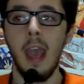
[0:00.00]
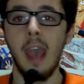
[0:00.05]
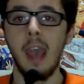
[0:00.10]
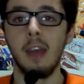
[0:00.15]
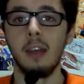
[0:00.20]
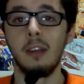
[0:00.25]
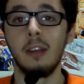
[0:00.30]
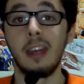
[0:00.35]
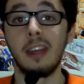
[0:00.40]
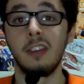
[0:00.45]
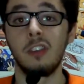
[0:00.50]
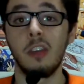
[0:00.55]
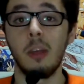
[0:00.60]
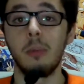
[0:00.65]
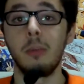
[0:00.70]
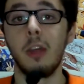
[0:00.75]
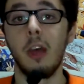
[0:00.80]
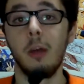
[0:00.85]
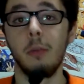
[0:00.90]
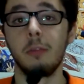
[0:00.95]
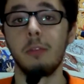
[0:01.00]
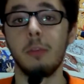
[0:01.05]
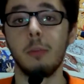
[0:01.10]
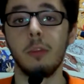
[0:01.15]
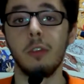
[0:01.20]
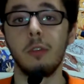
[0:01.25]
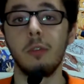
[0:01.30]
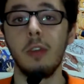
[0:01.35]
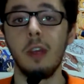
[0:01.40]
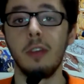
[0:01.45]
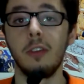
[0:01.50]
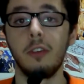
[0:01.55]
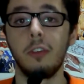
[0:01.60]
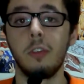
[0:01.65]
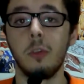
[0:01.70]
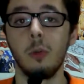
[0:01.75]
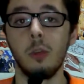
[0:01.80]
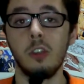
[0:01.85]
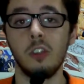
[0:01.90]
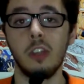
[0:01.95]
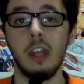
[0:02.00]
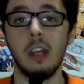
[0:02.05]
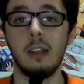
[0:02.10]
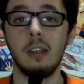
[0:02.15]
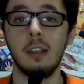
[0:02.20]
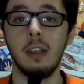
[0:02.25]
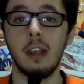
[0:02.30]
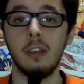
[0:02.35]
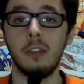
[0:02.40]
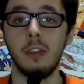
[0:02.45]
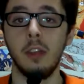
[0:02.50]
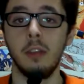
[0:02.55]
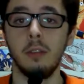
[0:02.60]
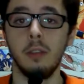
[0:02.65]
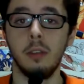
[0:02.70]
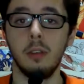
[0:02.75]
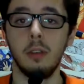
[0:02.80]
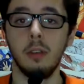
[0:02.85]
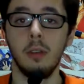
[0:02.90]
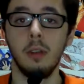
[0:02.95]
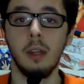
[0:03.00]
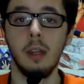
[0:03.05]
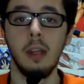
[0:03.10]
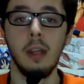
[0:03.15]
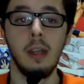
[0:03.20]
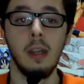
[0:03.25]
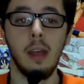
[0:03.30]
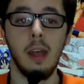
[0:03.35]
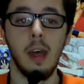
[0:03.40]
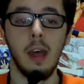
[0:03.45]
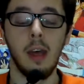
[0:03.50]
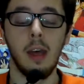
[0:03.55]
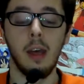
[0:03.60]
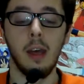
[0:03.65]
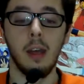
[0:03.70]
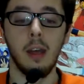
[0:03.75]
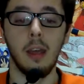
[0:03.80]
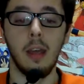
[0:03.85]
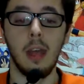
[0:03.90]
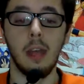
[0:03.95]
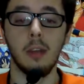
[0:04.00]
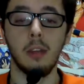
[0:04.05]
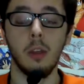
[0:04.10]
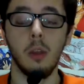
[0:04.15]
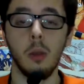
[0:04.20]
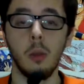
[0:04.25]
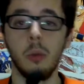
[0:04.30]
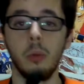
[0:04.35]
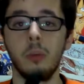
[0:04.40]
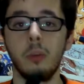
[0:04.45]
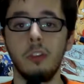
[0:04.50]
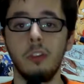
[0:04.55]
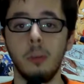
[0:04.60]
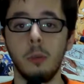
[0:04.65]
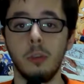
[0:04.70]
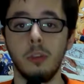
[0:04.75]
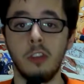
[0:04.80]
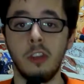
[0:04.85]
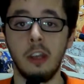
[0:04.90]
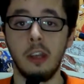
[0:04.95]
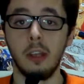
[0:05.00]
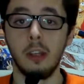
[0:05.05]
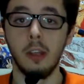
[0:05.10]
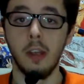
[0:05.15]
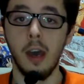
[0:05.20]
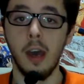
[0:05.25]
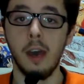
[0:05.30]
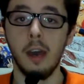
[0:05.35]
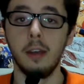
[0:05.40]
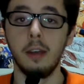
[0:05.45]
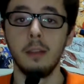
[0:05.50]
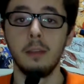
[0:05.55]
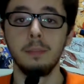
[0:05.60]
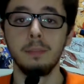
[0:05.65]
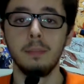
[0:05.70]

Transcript: and accept help from his friends to reach that next level and go Super Saiyan God.